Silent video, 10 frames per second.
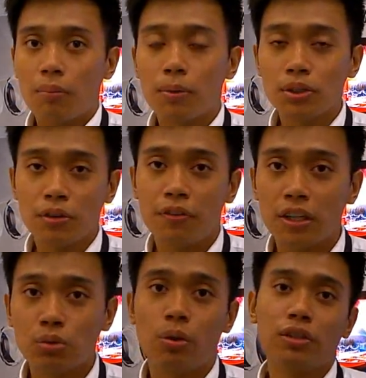most of
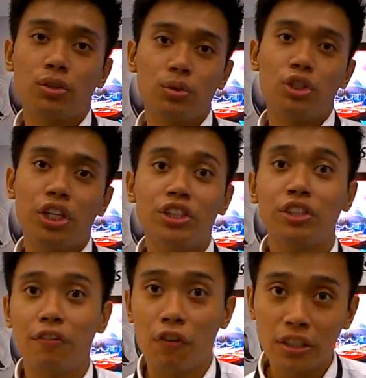us want to change
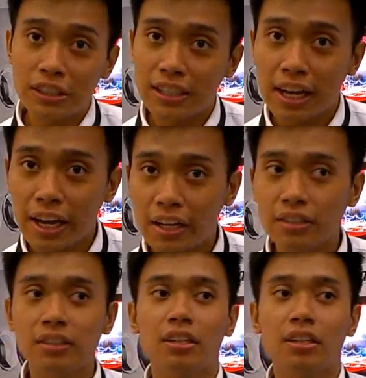the font styles.